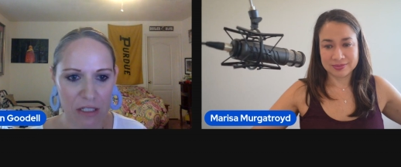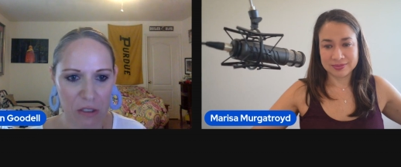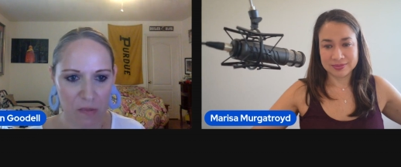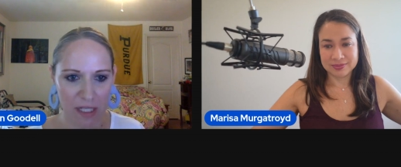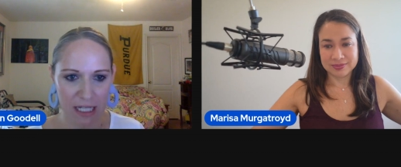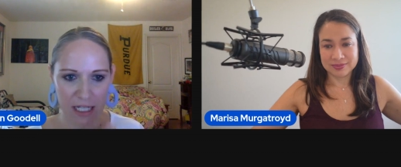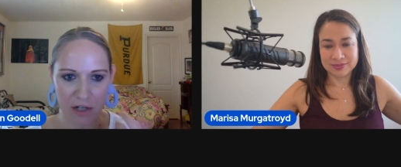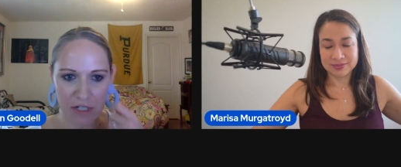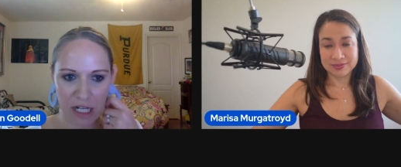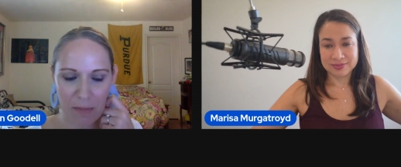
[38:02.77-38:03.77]
Speaker 1: So, speaking,
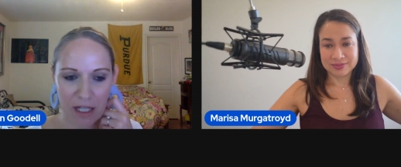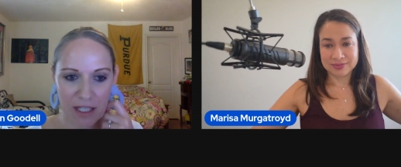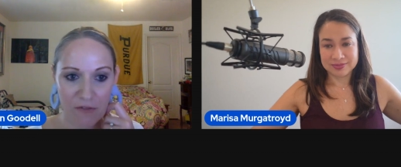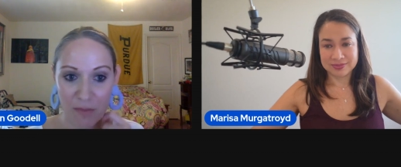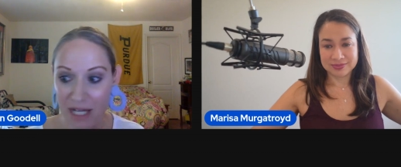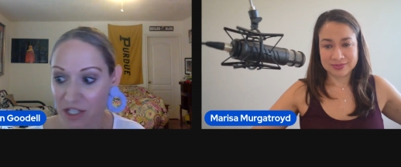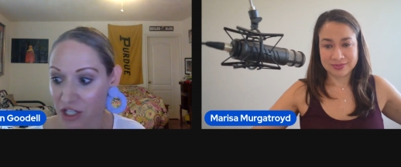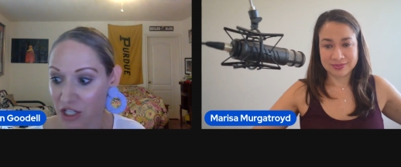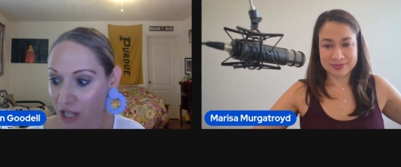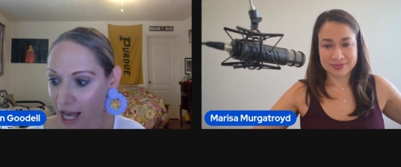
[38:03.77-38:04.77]
you were talking about Live Your
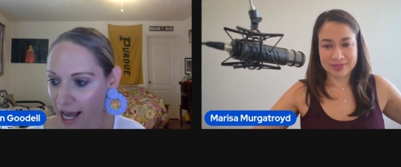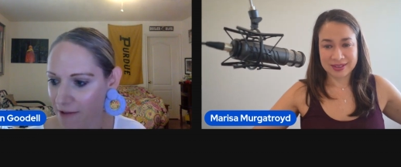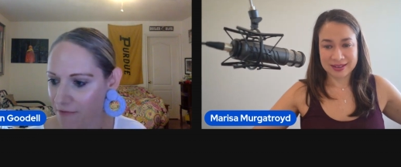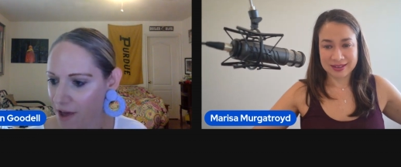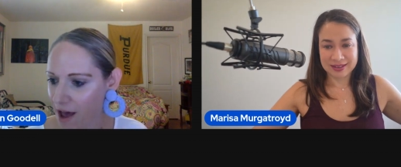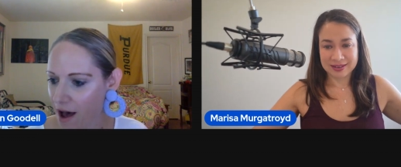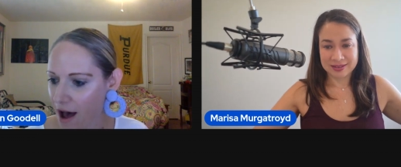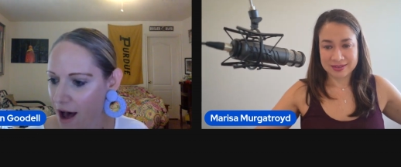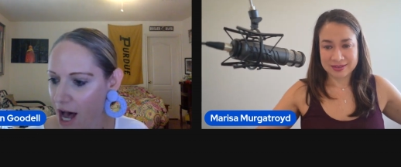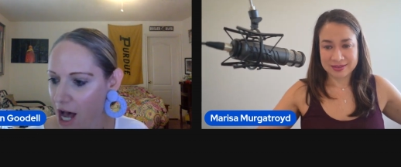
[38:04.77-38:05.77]
Message Live.
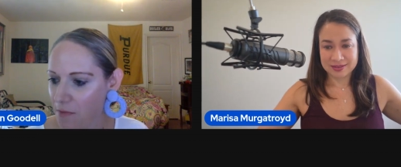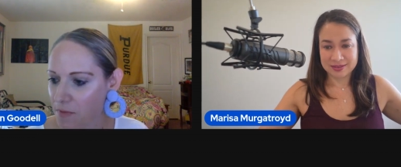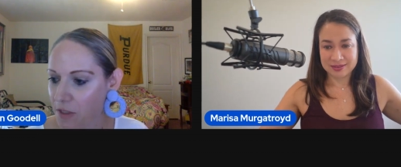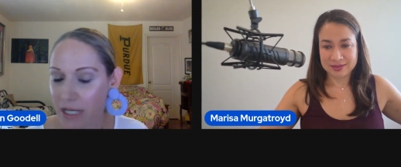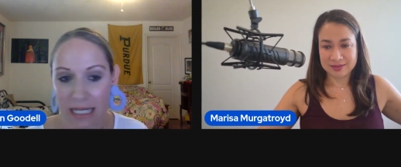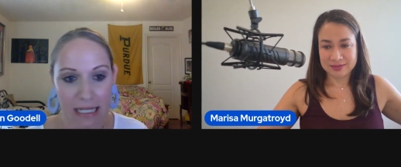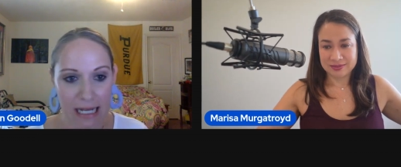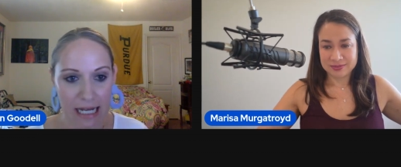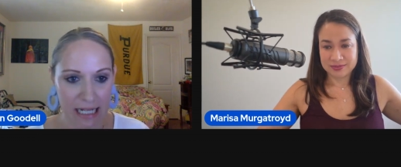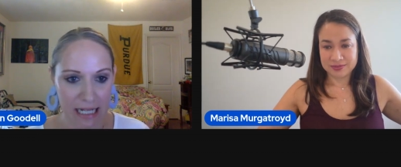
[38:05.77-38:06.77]
Um, so,
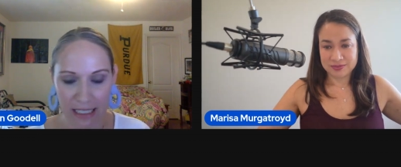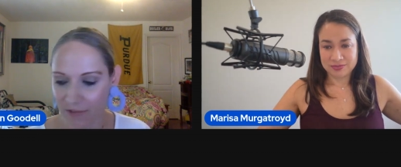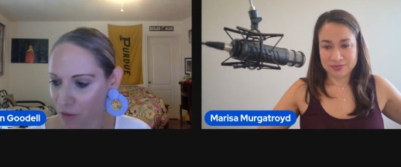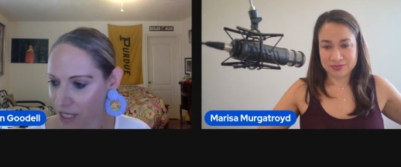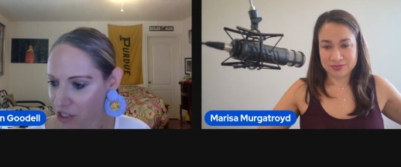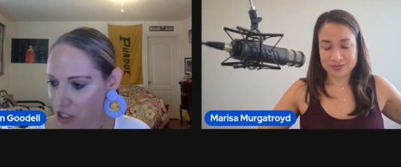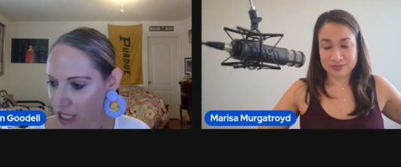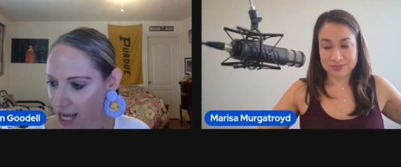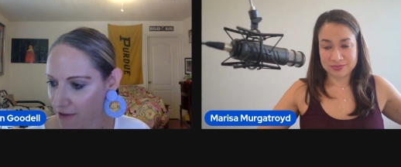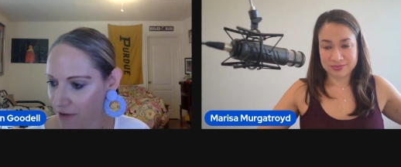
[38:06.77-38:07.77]
he attended Live Your Message
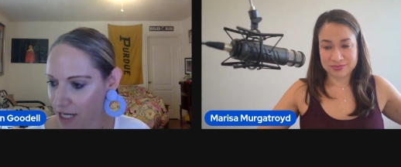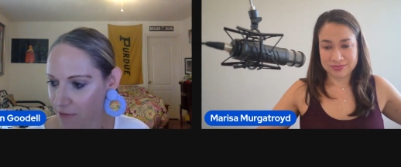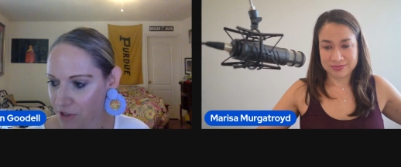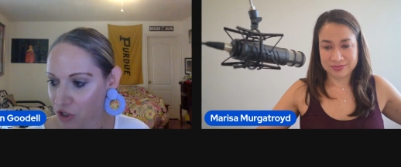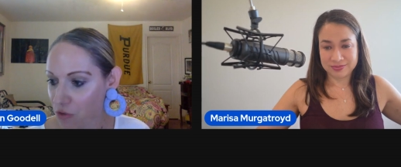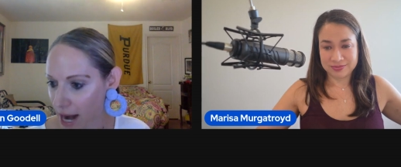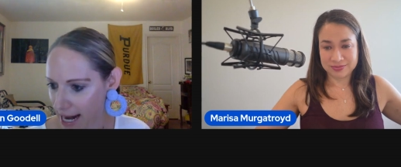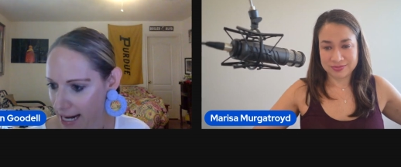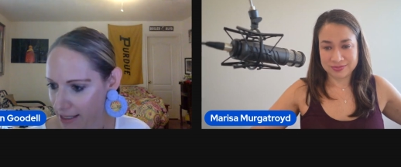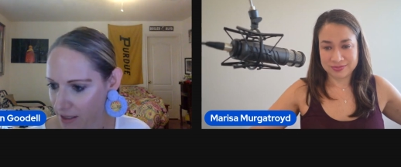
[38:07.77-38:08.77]
Live and it was
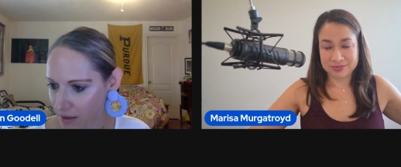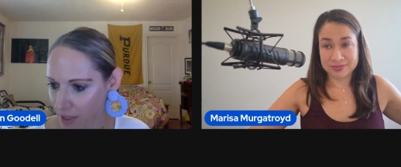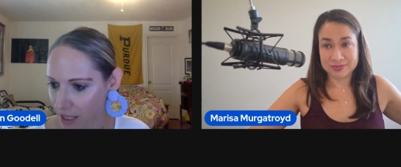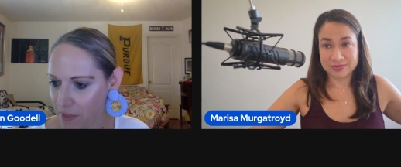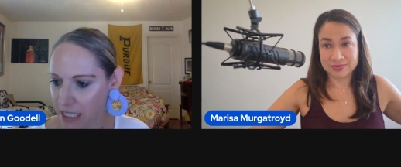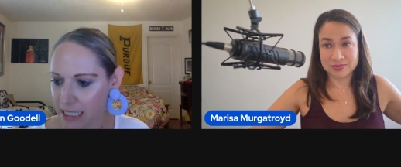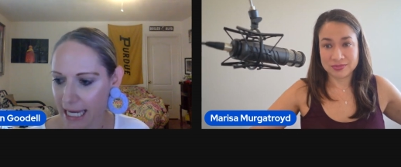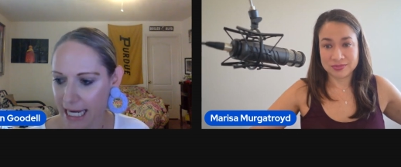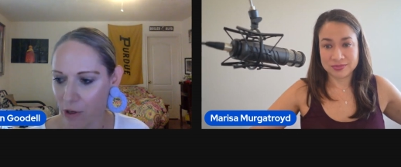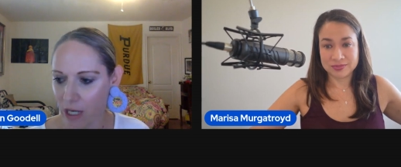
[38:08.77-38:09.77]
great. My big
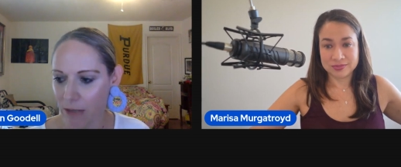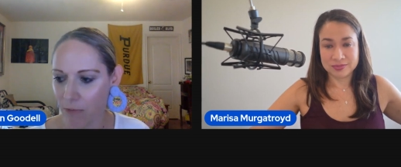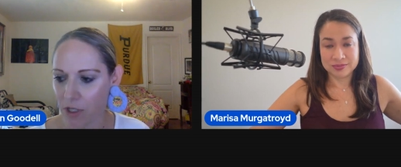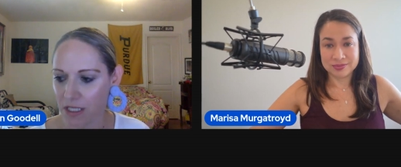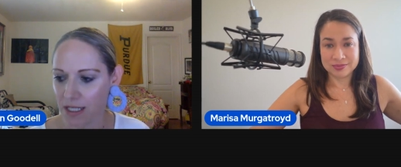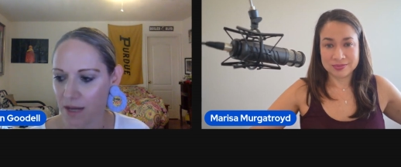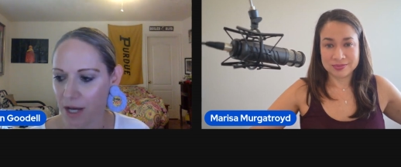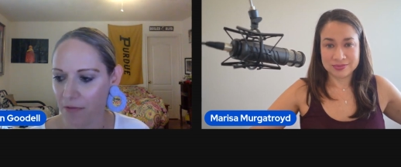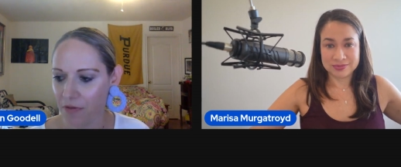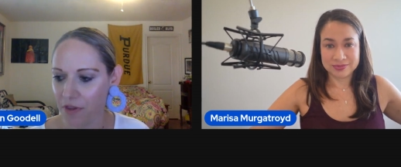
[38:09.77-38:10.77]
takeaway was
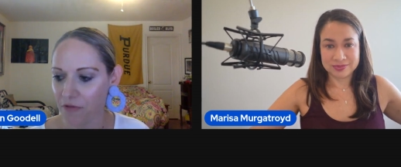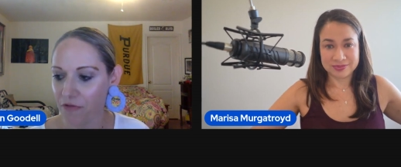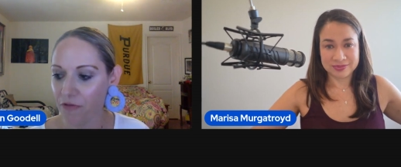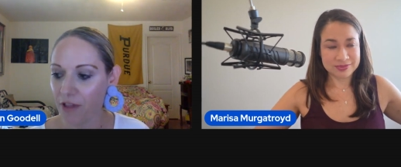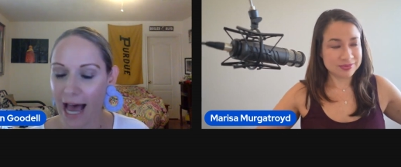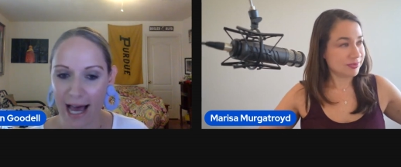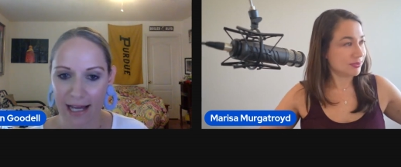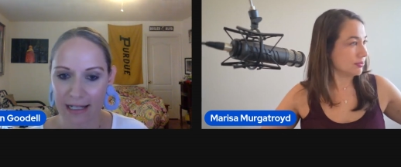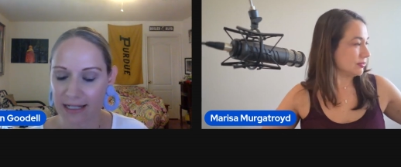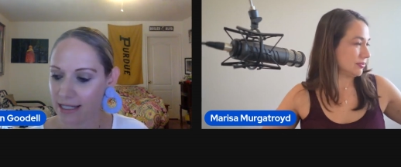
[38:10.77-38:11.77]
about the
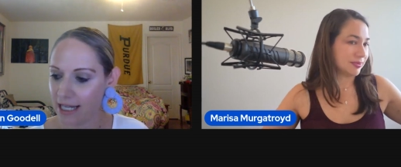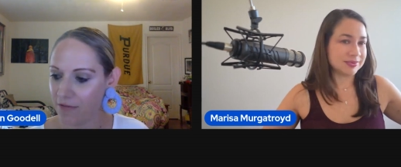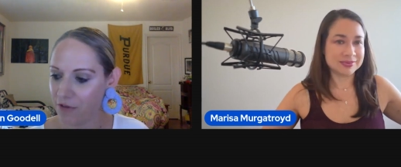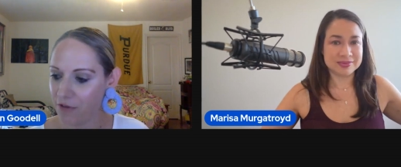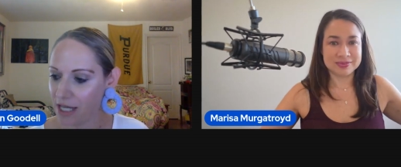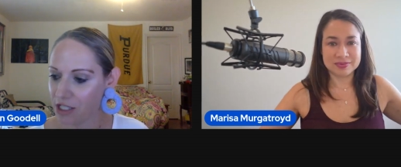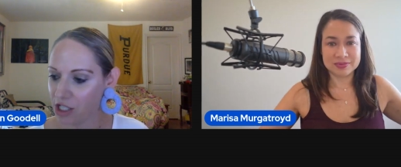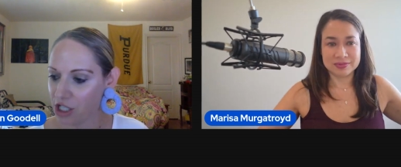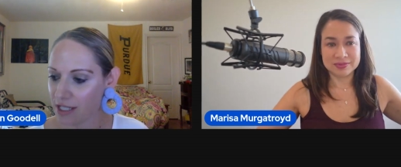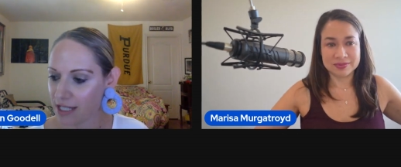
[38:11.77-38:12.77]
flags and if your
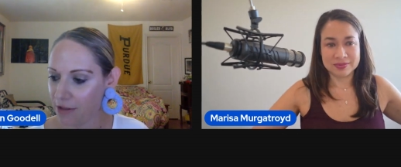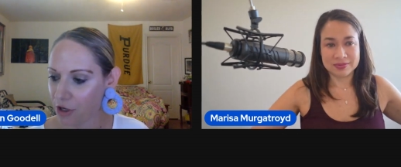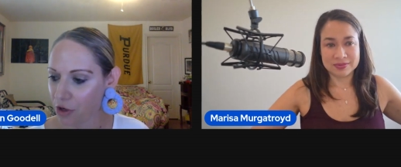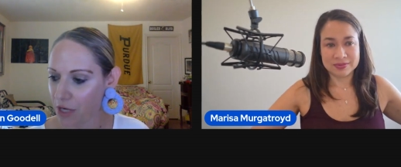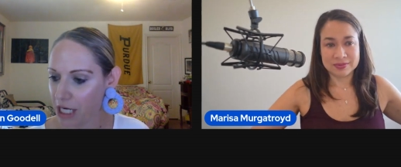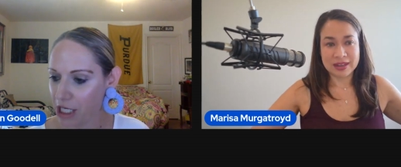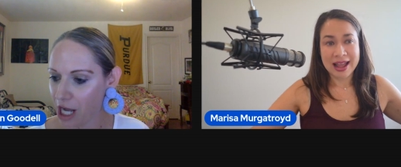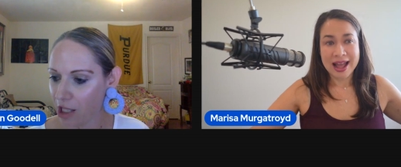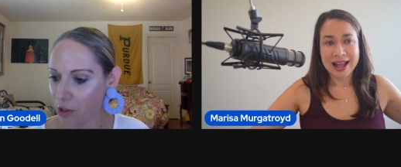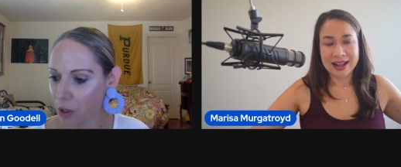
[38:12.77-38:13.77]
message is either green,
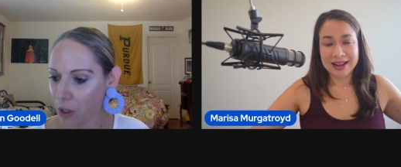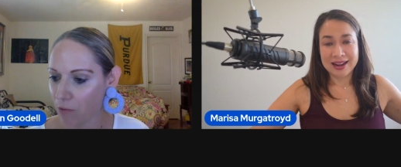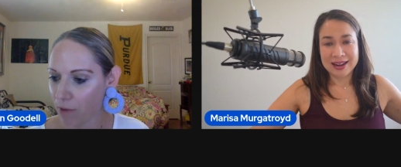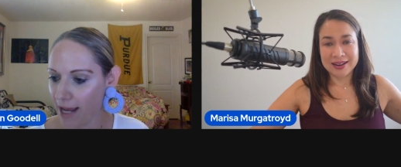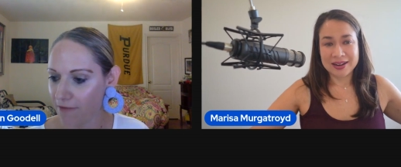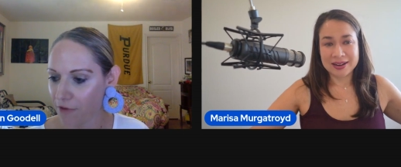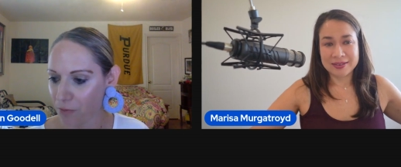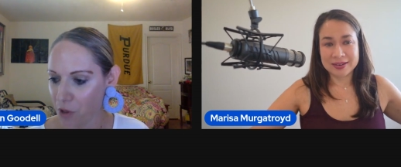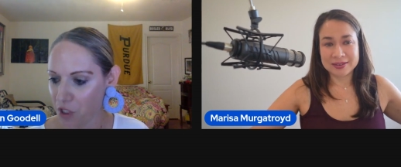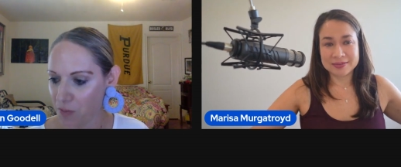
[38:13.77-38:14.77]
yellow, or red
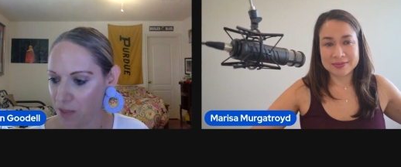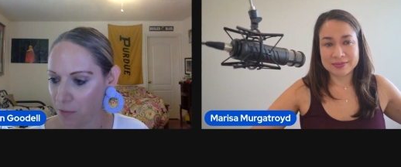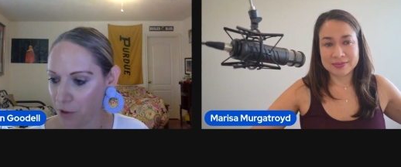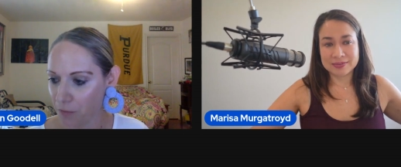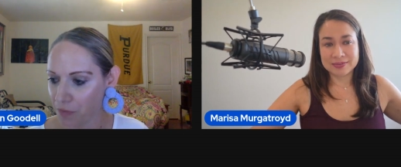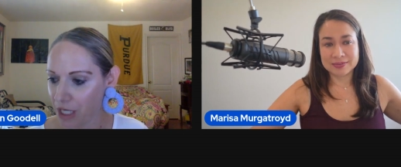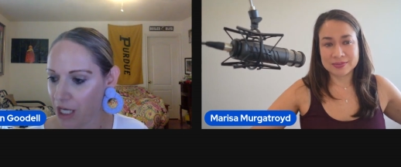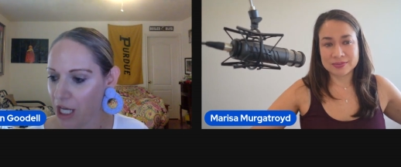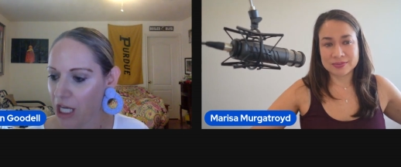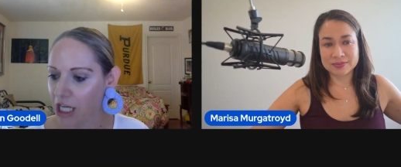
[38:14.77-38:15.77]
for most people.
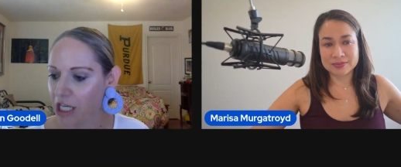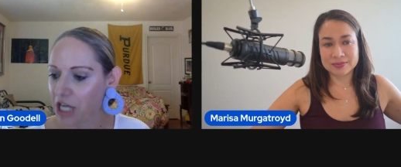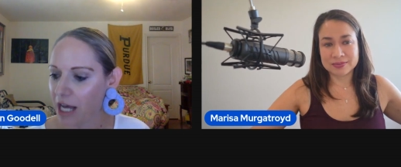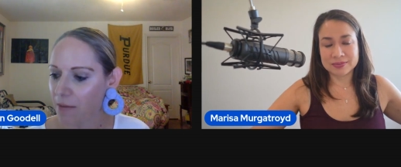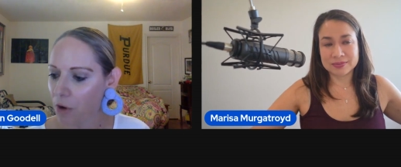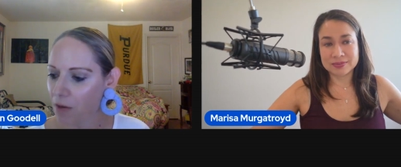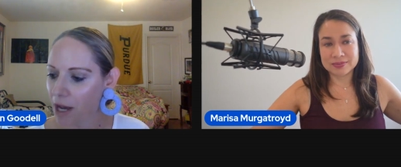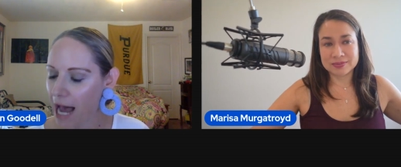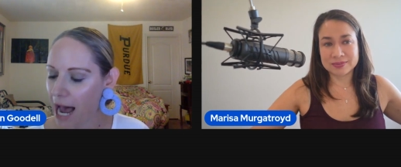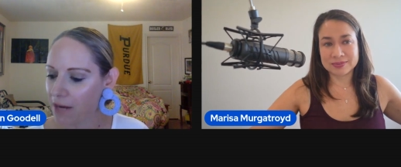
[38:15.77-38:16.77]
Can you talk more
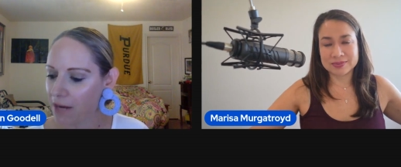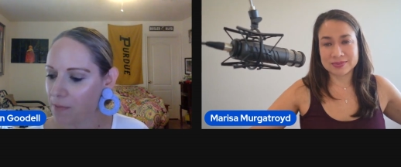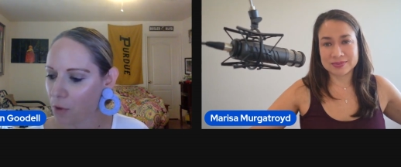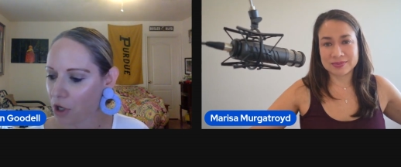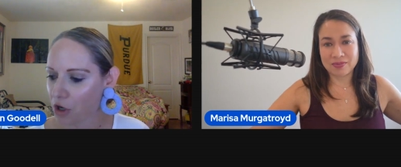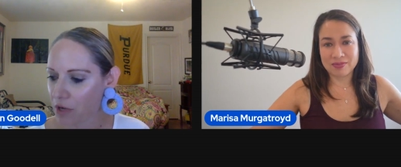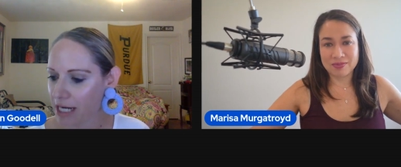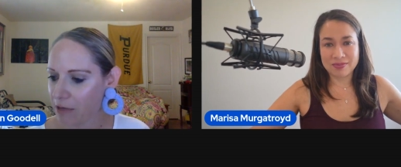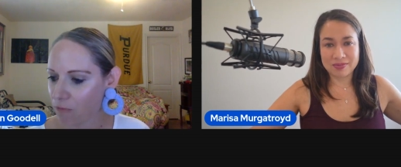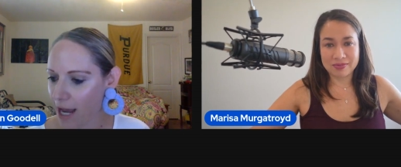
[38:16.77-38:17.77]
about how to be more green and